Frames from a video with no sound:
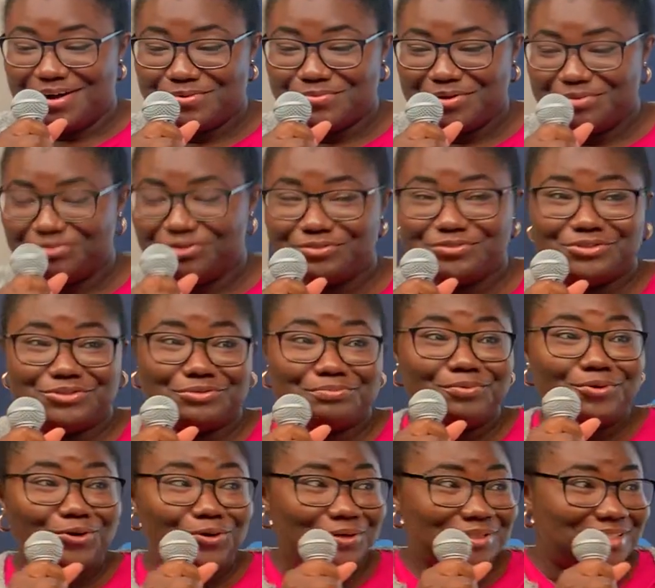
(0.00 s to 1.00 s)
we moved to
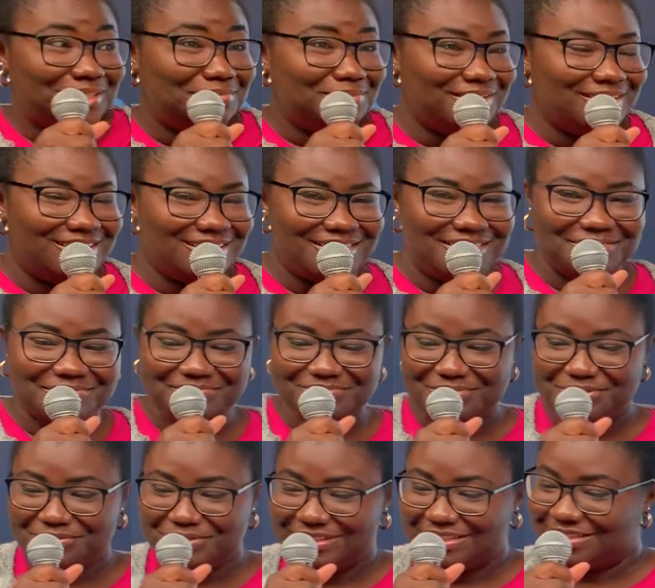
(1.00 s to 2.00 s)
Portsmouth,
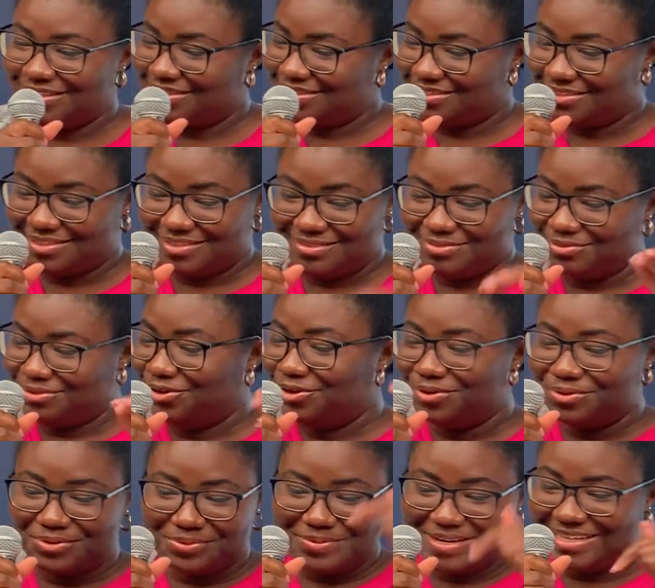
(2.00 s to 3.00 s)
which is
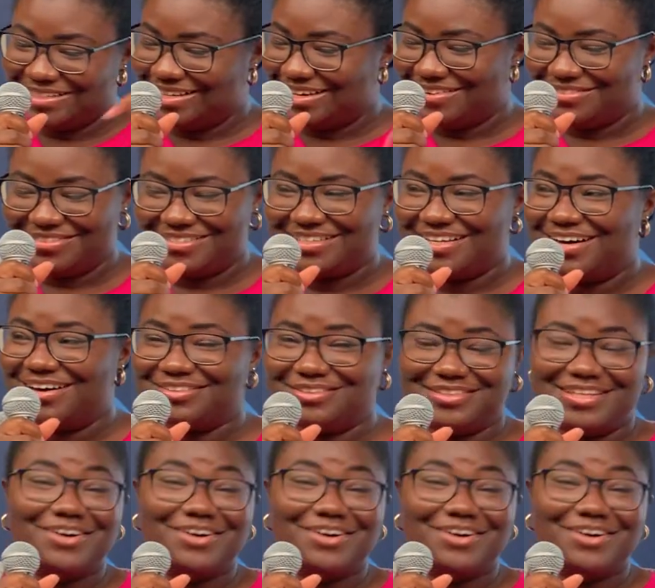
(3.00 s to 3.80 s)
all the way down south,